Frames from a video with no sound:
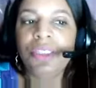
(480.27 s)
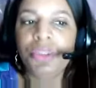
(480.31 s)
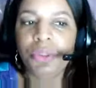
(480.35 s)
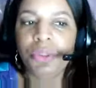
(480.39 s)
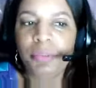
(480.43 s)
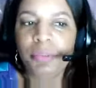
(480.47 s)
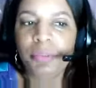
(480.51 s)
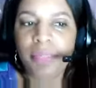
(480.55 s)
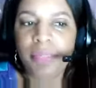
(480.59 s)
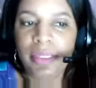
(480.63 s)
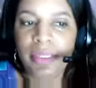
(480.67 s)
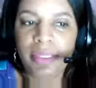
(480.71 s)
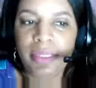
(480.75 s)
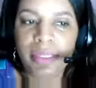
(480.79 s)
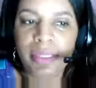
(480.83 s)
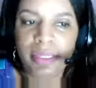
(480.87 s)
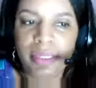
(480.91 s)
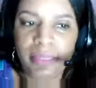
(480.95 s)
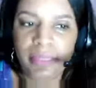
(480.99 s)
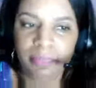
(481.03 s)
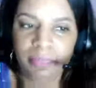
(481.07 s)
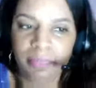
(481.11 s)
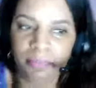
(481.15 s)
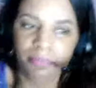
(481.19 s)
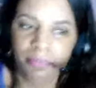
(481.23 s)
domain
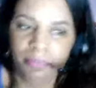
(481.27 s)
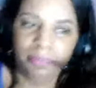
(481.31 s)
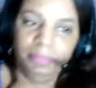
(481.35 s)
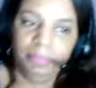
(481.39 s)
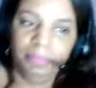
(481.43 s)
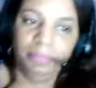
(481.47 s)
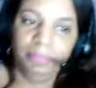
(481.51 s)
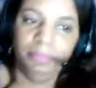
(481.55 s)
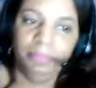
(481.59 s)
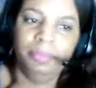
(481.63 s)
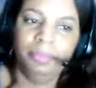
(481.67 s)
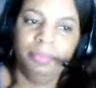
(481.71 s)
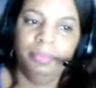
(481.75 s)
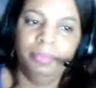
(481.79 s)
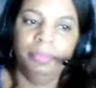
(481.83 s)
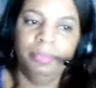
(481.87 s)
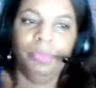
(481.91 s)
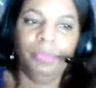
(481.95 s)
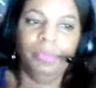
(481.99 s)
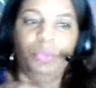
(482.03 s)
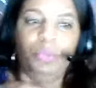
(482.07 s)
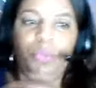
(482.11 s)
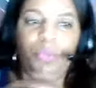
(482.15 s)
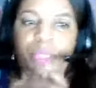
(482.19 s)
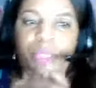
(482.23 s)
name.
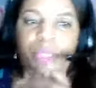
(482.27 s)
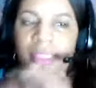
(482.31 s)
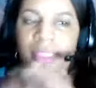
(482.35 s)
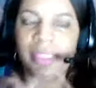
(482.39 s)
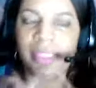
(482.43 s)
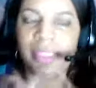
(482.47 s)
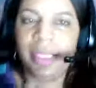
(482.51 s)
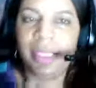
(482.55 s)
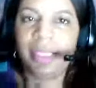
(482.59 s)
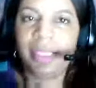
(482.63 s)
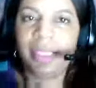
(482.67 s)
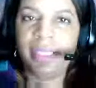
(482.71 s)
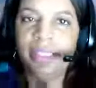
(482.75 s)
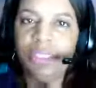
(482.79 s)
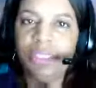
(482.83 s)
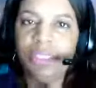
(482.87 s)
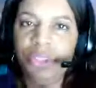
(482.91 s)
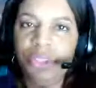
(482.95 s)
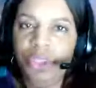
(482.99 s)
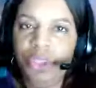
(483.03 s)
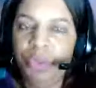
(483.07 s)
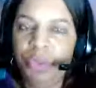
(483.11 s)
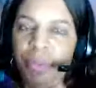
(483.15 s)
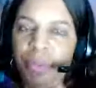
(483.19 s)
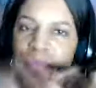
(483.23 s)
What exactly
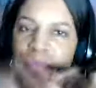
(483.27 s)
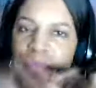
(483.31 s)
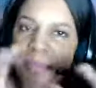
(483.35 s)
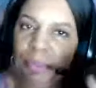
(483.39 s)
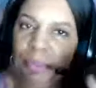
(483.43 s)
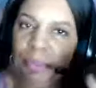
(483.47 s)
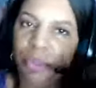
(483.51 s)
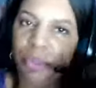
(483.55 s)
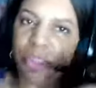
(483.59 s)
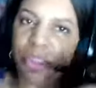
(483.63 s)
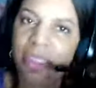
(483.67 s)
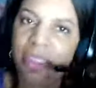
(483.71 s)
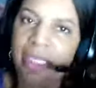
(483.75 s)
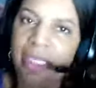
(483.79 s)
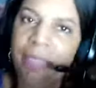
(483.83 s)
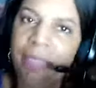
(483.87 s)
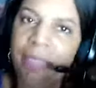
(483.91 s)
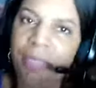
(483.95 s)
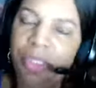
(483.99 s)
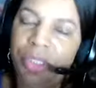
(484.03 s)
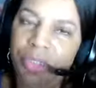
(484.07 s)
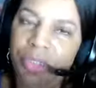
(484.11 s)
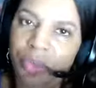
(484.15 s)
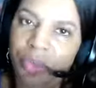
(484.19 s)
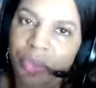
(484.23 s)
do you want people to
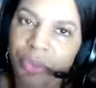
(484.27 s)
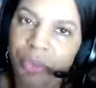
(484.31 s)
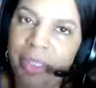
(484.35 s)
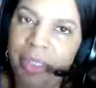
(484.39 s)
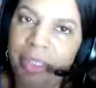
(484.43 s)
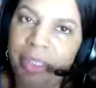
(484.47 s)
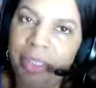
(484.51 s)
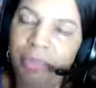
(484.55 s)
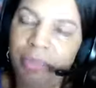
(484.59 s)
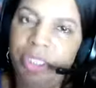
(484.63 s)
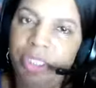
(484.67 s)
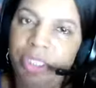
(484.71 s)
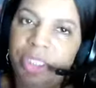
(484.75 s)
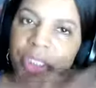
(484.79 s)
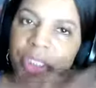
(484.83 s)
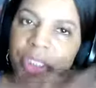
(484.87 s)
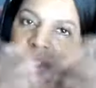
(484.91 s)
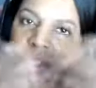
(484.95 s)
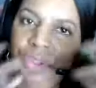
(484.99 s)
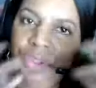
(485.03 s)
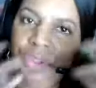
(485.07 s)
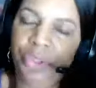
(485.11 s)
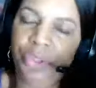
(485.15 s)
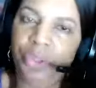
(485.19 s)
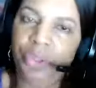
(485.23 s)
type into the web to get
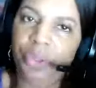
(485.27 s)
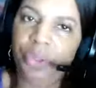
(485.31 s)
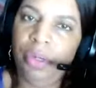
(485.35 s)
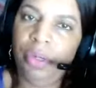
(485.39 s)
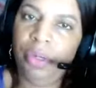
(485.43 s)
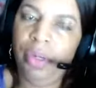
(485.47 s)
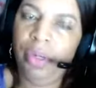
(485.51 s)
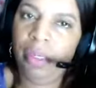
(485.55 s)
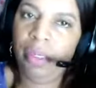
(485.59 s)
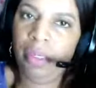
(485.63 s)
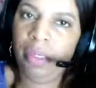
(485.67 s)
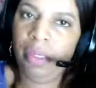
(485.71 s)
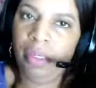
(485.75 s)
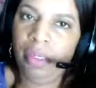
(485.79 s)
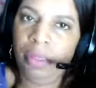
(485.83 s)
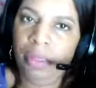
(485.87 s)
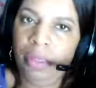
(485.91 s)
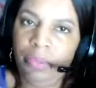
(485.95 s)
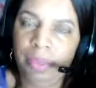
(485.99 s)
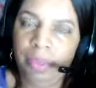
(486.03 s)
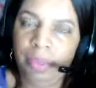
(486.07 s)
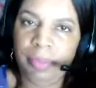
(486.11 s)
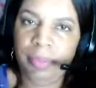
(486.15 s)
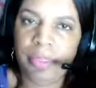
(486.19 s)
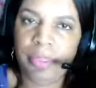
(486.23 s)
to your
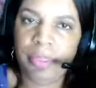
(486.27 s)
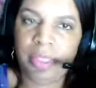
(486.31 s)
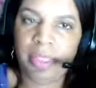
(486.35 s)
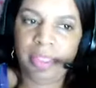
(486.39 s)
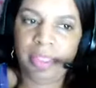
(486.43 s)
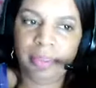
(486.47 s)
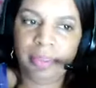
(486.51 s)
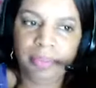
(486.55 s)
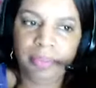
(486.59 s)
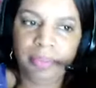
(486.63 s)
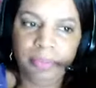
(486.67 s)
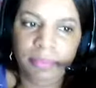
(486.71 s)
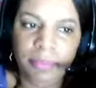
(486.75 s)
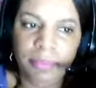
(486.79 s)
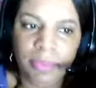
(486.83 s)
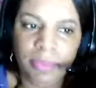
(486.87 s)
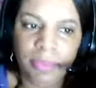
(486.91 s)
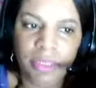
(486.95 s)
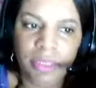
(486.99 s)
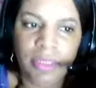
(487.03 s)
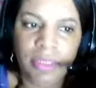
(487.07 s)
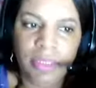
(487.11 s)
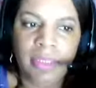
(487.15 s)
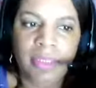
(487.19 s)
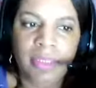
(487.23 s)
website?
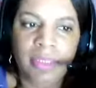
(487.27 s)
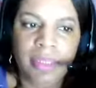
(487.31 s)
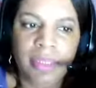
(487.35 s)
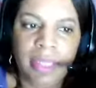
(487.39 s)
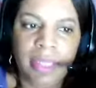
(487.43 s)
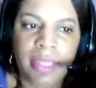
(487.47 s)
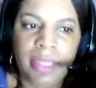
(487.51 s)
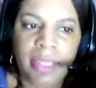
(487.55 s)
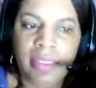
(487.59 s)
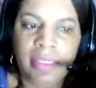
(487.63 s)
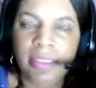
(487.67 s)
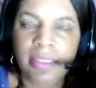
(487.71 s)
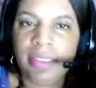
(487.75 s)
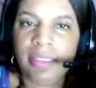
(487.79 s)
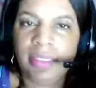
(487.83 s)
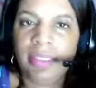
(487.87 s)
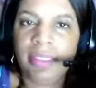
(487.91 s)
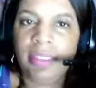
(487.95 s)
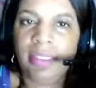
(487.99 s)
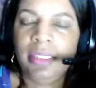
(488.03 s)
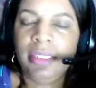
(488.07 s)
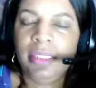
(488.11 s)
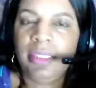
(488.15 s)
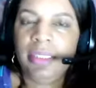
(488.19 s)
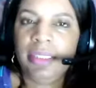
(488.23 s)

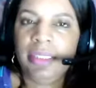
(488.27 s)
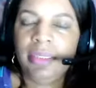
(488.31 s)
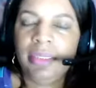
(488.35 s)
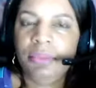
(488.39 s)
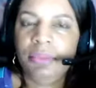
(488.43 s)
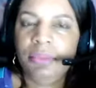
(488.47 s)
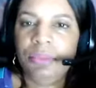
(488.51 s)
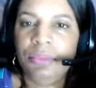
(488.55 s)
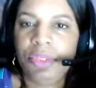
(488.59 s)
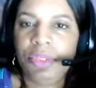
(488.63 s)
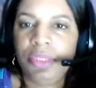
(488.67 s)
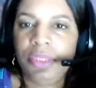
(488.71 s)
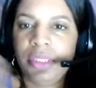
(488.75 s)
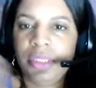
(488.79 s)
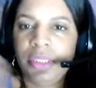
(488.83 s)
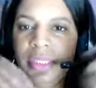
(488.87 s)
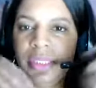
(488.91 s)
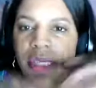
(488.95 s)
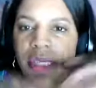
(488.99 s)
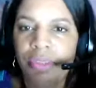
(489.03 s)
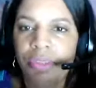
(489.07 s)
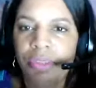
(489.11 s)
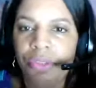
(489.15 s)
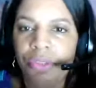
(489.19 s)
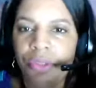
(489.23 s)
Ideally, when you
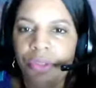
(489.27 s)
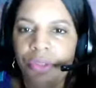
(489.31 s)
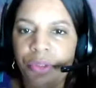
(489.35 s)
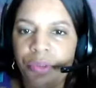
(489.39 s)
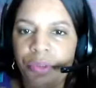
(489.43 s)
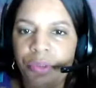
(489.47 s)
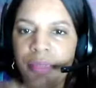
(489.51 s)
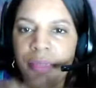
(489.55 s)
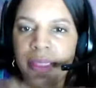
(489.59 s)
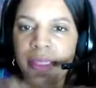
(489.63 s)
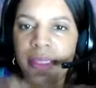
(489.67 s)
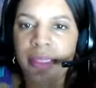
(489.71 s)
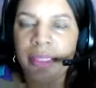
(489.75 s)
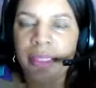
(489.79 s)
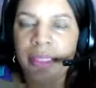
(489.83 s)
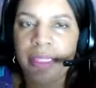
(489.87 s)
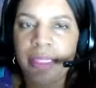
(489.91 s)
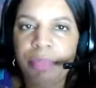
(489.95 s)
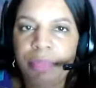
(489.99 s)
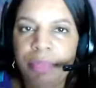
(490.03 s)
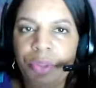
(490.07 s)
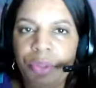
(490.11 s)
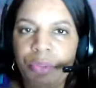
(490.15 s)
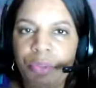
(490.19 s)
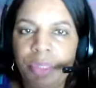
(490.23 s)
decide on your domain
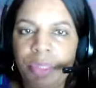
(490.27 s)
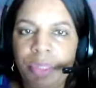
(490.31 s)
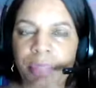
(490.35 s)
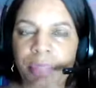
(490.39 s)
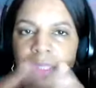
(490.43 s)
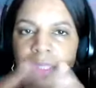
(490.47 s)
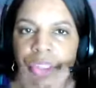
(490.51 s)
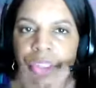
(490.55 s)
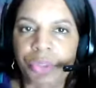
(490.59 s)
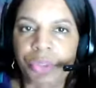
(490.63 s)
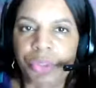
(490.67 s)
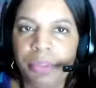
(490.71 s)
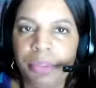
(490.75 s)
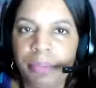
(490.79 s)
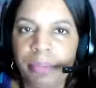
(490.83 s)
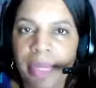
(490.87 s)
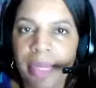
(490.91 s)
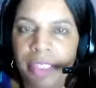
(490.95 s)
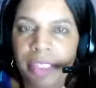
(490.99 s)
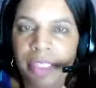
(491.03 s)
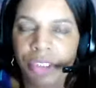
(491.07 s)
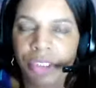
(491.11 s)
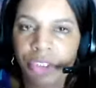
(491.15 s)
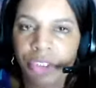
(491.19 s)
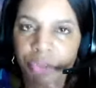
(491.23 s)
name, you want to make sure it
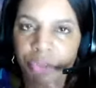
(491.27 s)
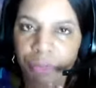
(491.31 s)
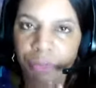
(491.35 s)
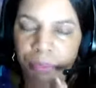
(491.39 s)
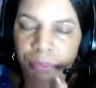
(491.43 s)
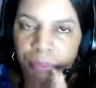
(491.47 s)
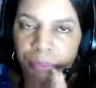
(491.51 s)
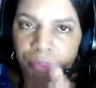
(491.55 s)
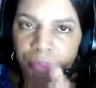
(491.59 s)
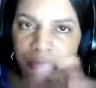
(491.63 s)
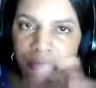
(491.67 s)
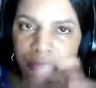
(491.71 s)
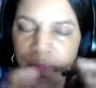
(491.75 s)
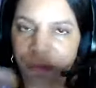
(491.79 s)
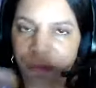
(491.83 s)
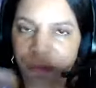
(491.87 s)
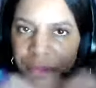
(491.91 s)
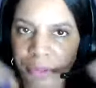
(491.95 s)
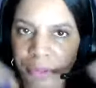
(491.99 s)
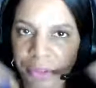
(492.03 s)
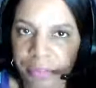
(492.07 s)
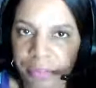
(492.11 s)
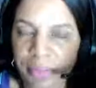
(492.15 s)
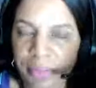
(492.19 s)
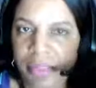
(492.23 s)
matches your brand for
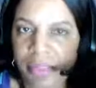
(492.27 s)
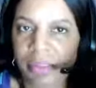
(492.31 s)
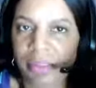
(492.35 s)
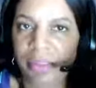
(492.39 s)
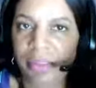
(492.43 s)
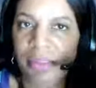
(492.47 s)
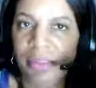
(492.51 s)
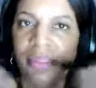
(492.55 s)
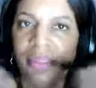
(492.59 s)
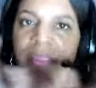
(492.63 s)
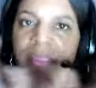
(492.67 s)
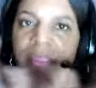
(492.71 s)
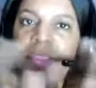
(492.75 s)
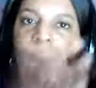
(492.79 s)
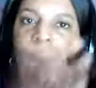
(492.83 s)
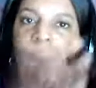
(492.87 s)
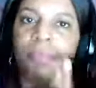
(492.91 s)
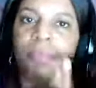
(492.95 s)
your business